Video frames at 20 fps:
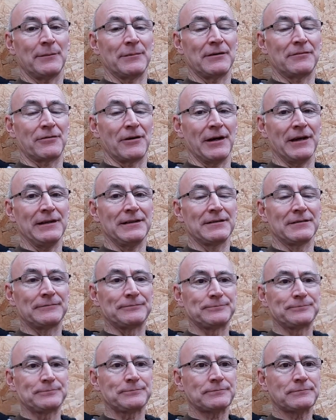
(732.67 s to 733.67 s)
afraid.
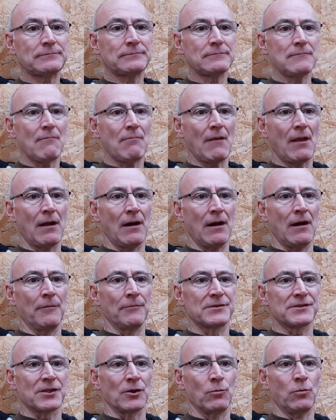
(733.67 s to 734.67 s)

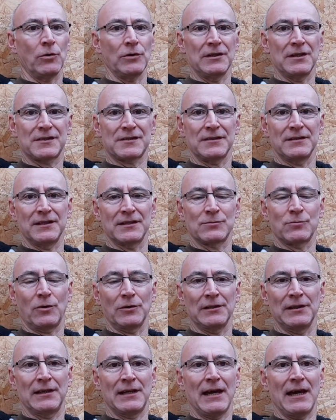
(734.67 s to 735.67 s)
So what you see is what
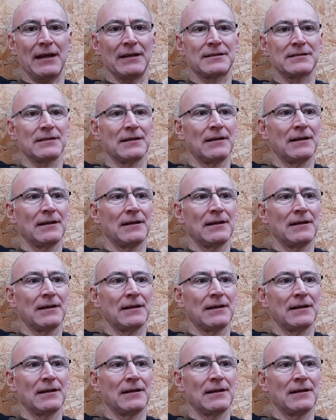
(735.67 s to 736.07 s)
you get,